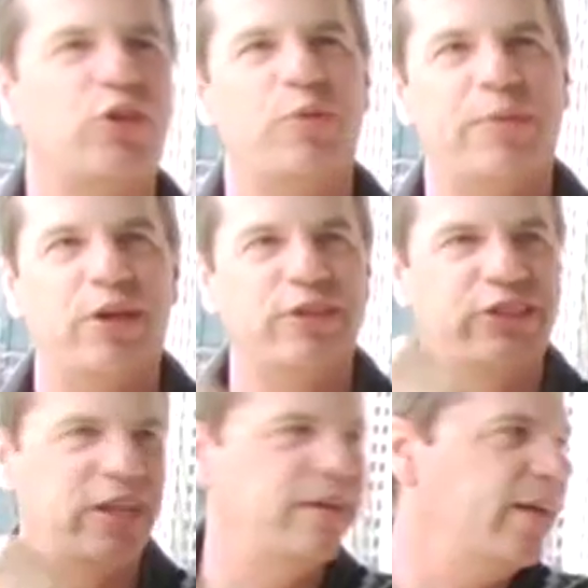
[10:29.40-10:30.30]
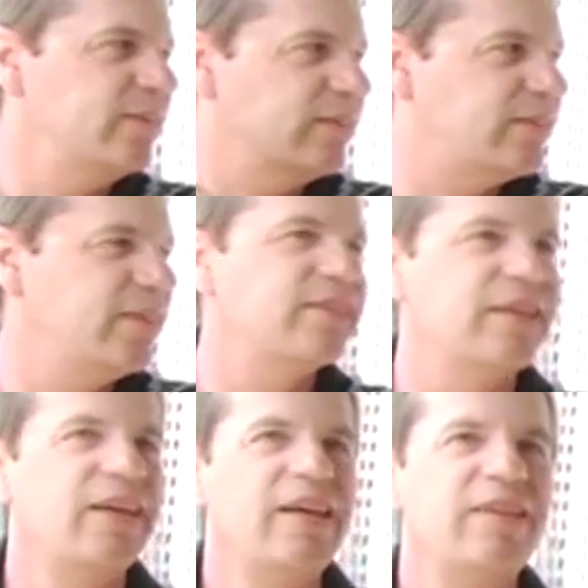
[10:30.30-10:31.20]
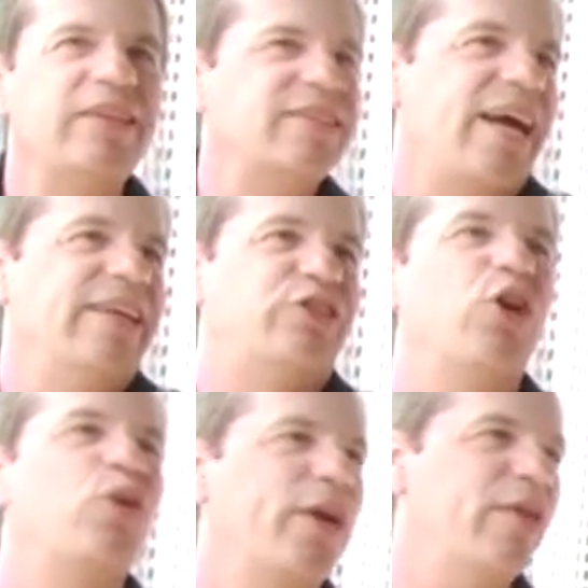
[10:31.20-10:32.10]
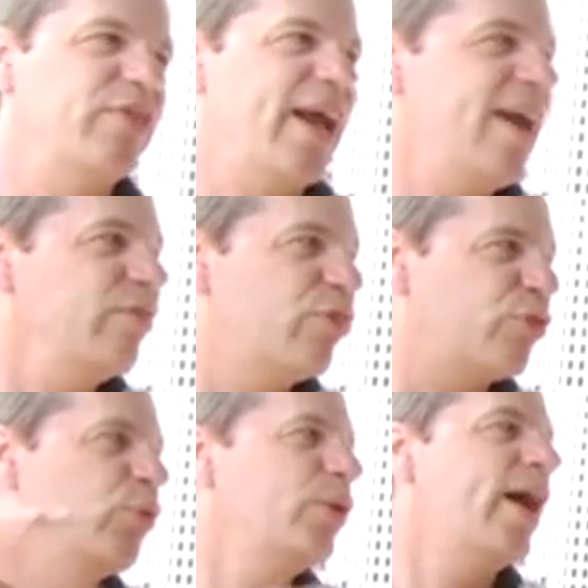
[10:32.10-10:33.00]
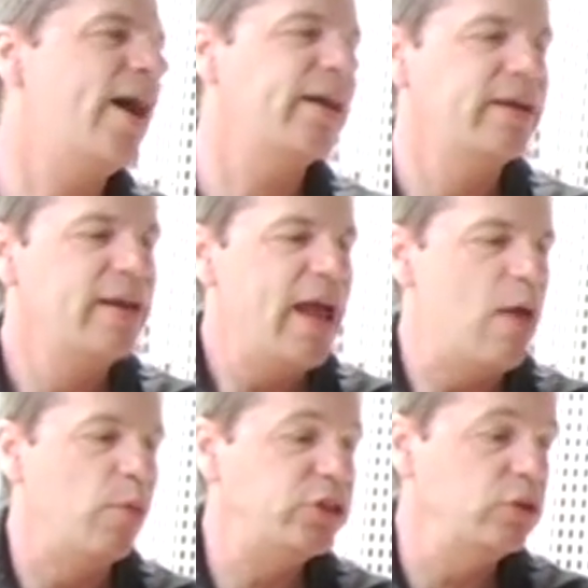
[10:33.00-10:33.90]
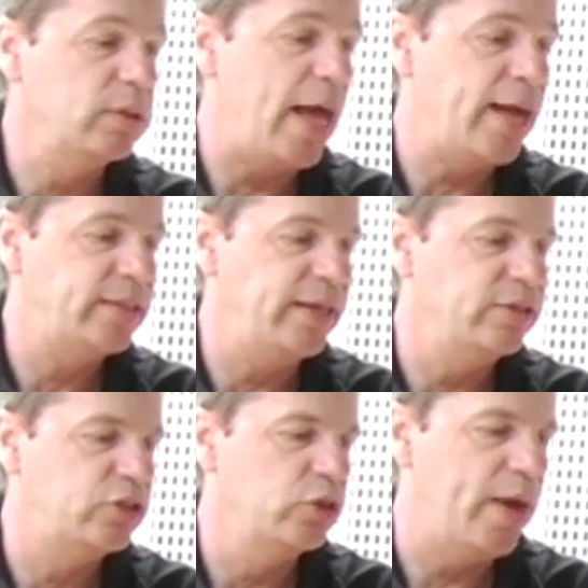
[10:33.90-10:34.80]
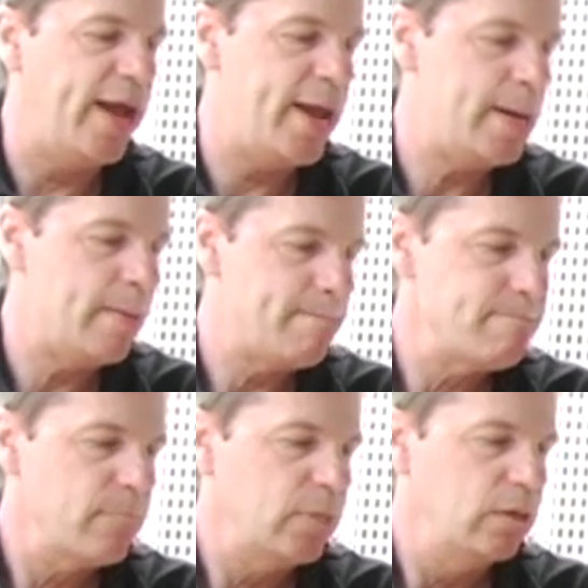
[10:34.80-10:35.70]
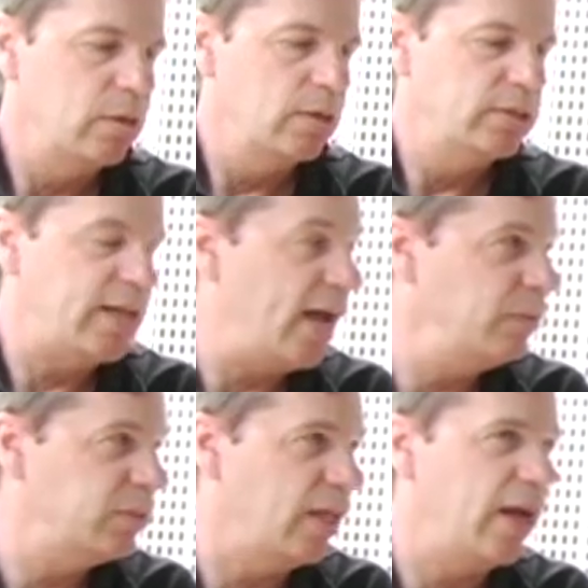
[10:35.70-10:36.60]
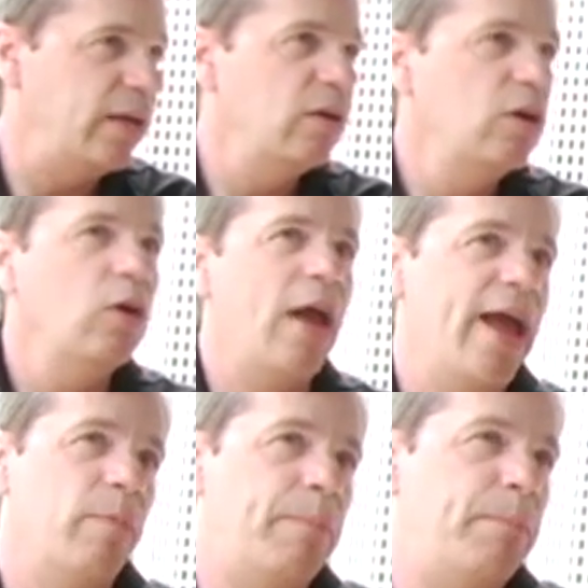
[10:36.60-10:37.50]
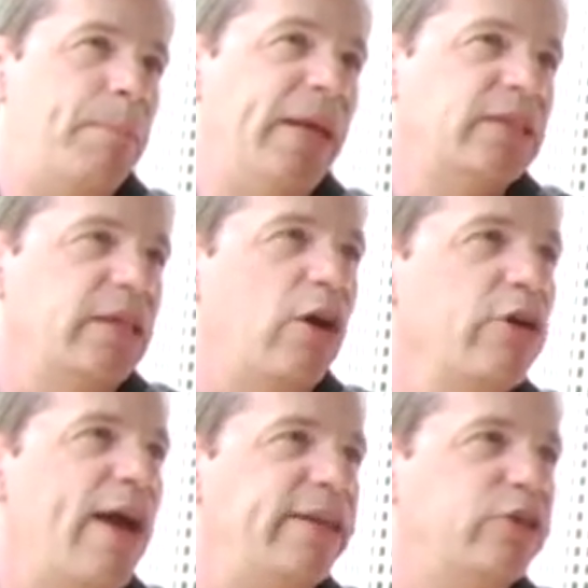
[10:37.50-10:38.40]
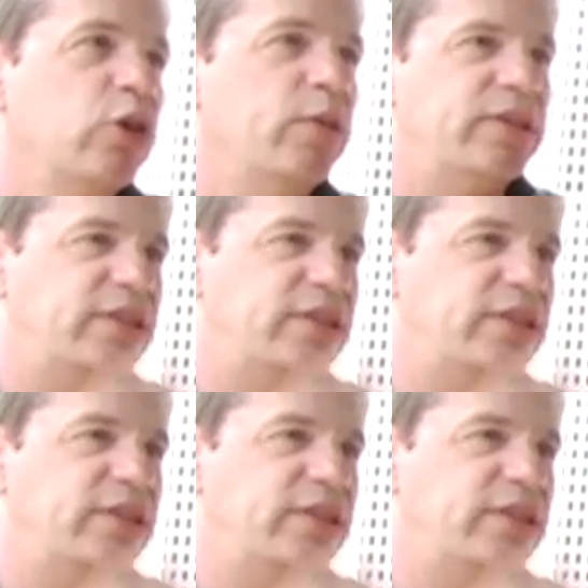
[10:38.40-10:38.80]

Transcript: show would be good Sundays at 6. They just kind of took whatever they had and threw it on. And once you locked into a time slot, and basically all you had to do was